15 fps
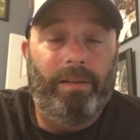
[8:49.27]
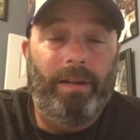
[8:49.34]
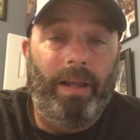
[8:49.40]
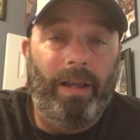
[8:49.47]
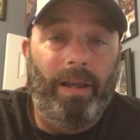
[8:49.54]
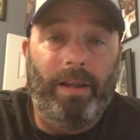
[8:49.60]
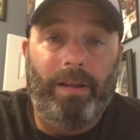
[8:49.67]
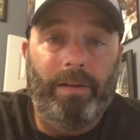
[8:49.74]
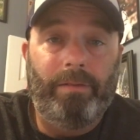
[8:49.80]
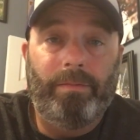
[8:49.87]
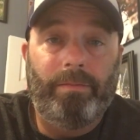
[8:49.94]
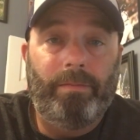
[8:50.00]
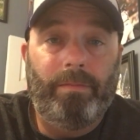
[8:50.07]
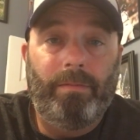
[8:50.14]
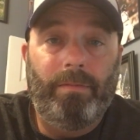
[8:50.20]

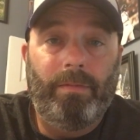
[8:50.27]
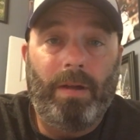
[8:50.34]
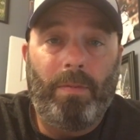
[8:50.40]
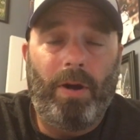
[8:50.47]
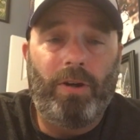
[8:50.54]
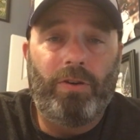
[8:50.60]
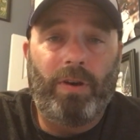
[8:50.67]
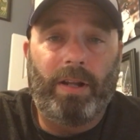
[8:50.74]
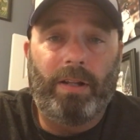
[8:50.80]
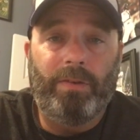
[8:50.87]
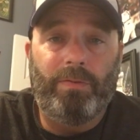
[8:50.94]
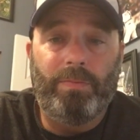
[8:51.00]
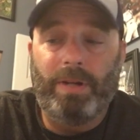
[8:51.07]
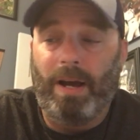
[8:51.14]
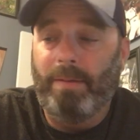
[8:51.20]
and I bought it directly
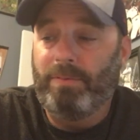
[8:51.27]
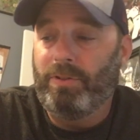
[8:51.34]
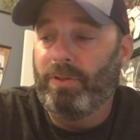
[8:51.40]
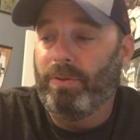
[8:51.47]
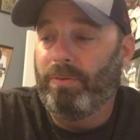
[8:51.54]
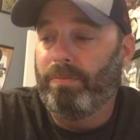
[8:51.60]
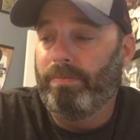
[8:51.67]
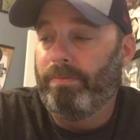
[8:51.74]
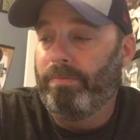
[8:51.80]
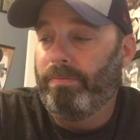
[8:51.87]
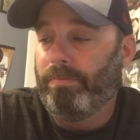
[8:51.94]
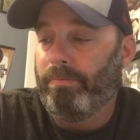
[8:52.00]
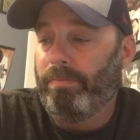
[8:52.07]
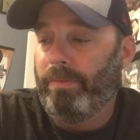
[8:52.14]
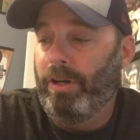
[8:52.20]
from Topps so
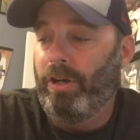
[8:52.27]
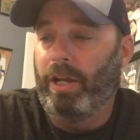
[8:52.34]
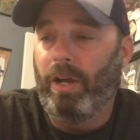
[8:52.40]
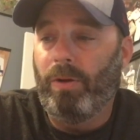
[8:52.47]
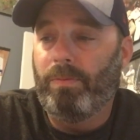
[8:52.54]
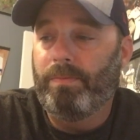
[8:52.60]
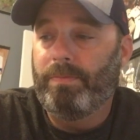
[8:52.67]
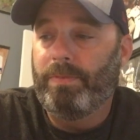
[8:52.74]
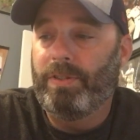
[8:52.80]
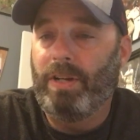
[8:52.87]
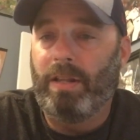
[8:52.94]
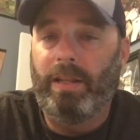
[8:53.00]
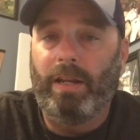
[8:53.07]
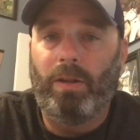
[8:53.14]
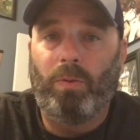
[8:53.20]
there you go. It's
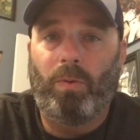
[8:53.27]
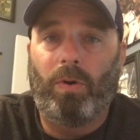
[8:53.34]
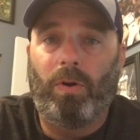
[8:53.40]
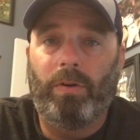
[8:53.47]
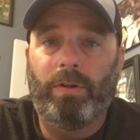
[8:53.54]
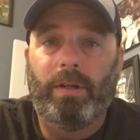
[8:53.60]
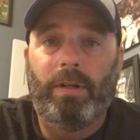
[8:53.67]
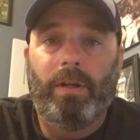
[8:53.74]
not the end of the world.